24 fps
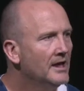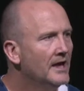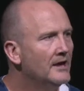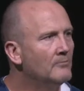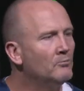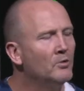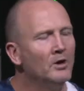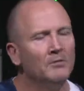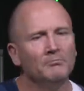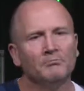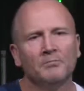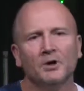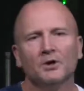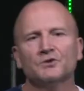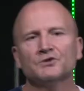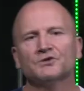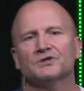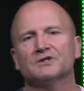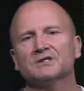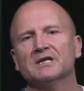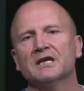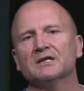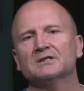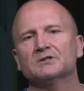And what
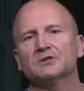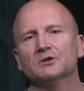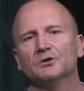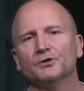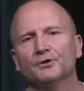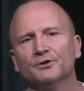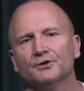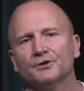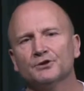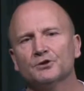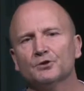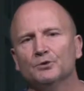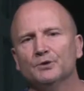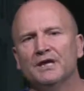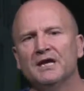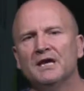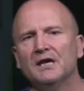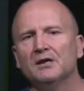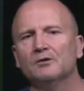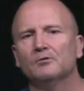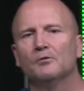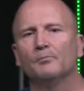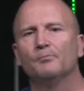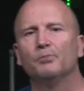Moses had to learn to do, he
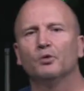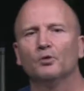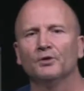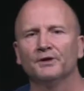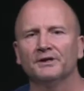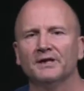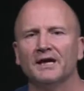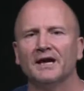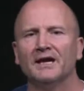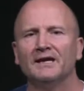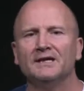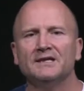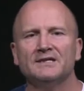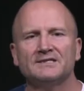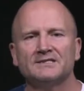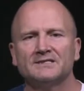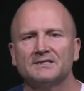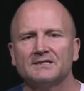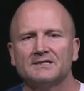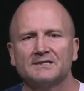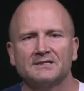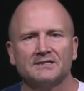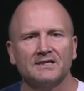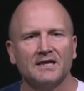had to appoint
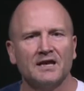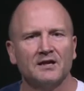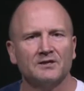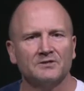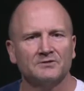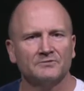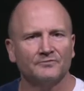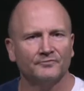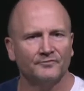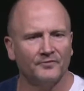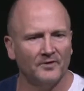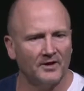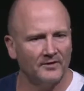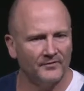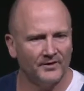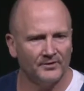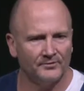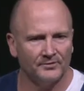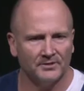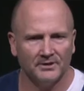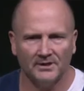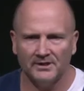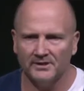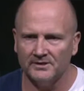
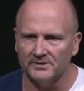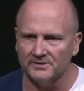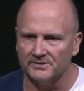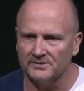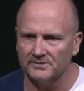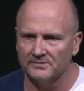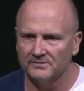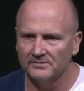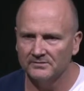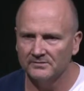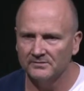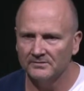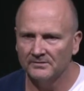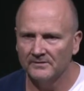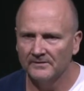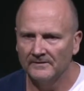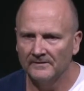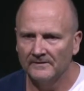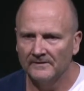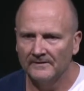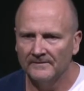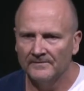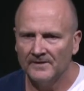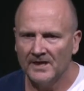86,500 leaders.
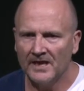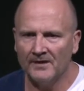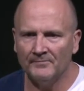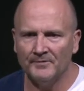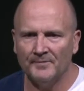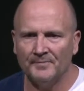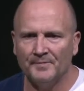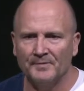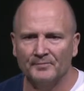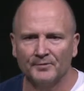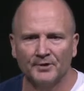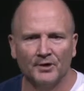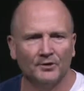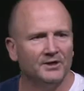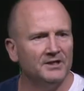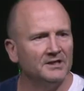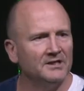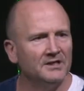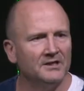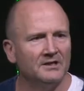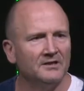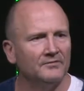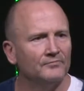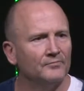How many people know
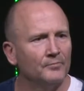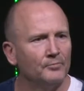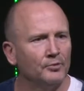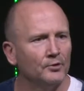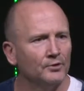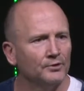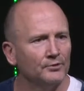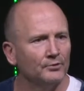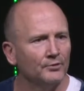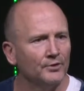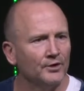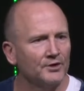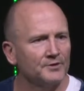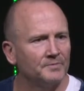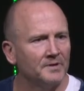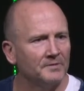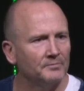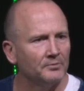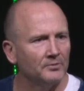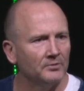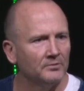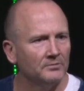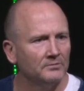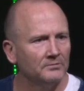he didn't even appoint all those
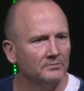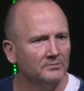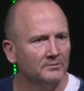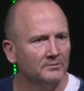people?